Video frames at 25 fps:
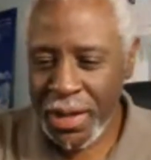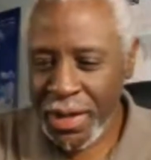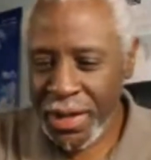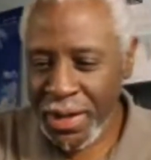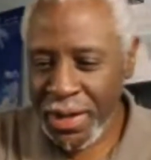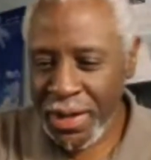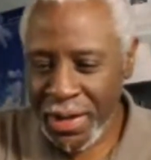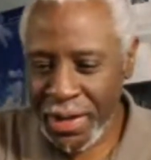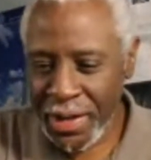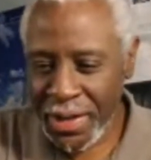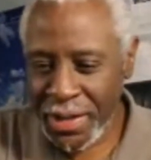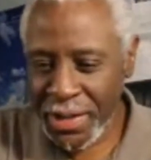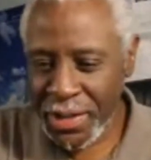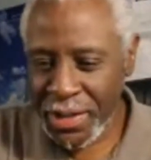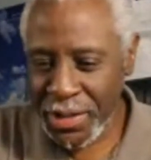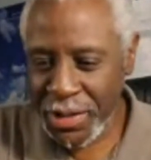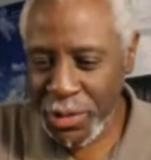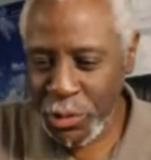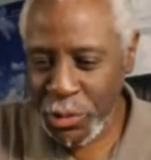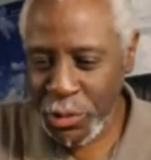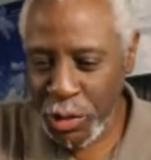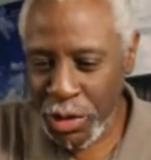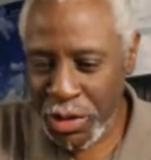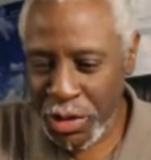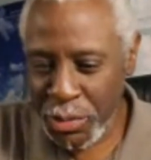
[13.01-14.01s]

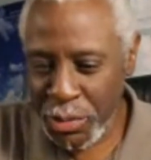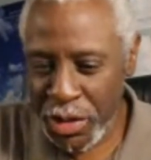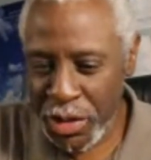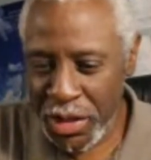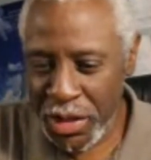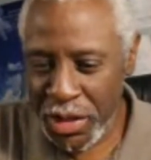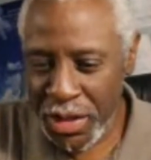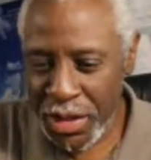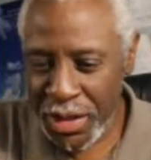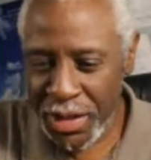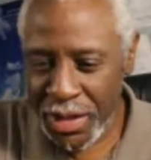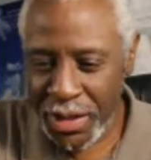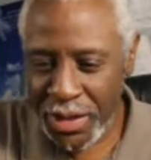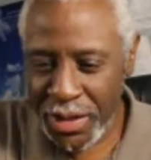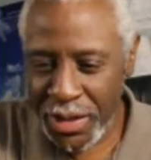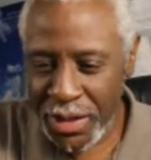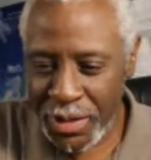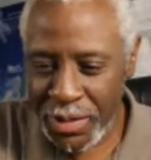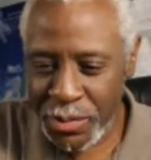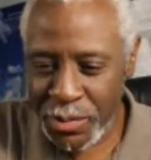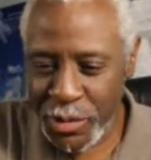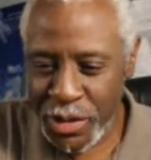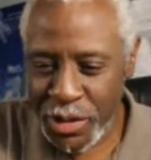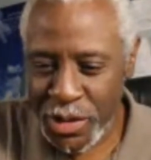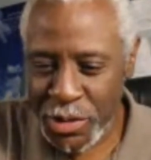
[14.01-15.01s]
and with me
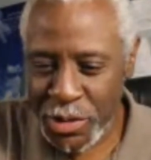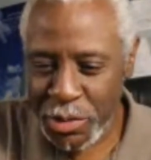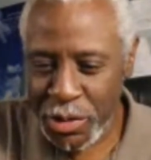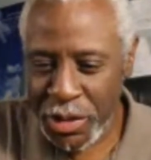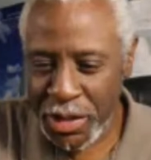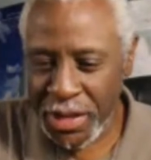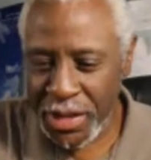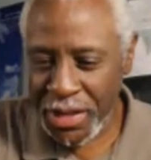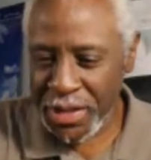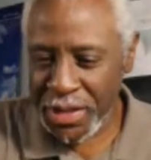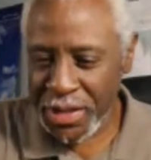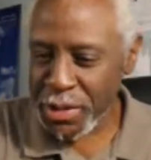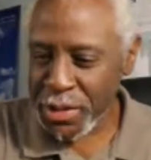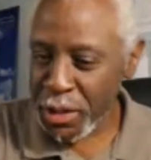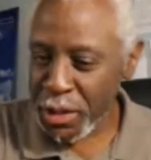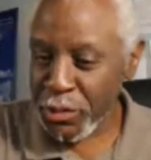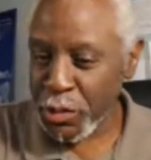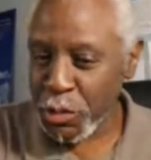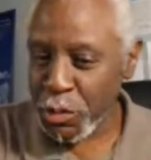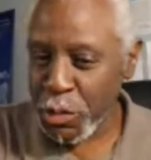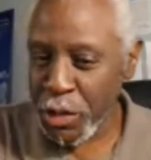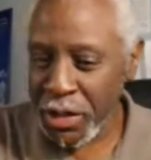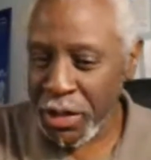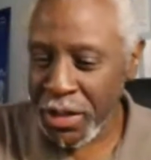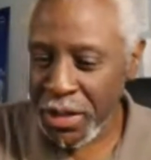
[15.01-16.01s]
this week, as every
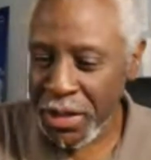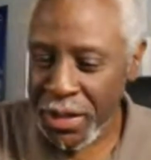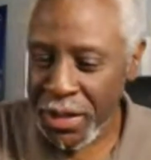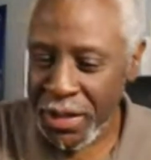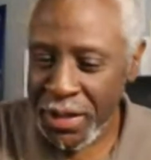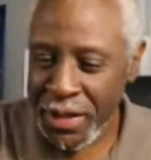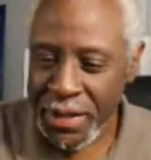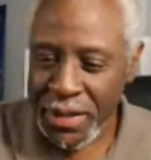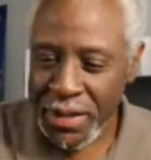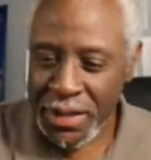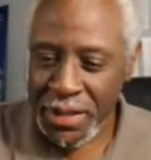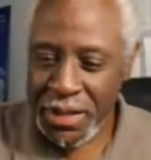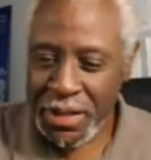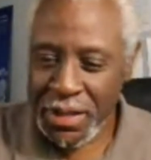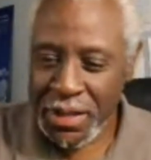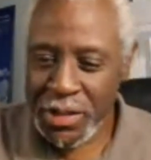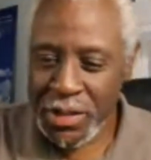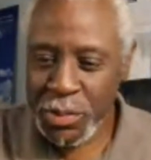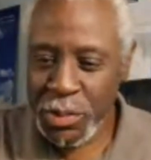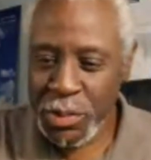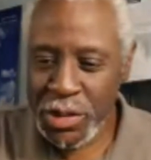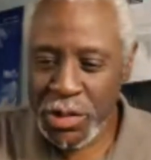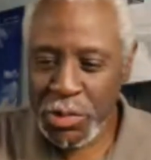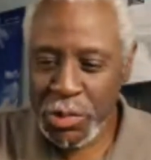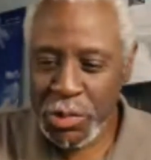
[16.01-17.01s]
week, is
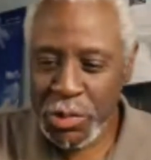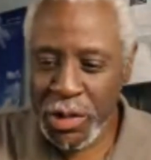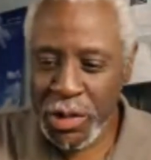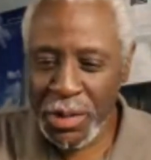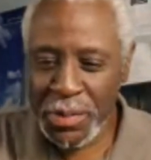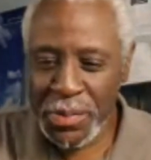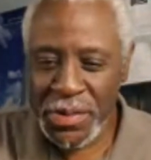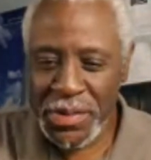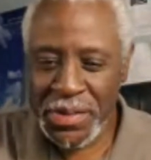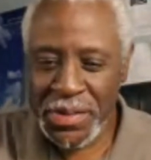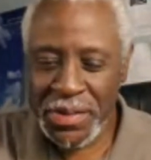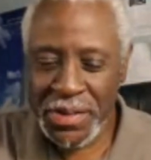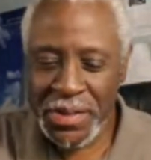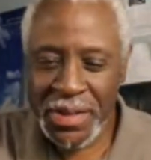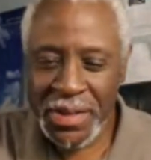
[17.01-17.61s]
Ms. Williams.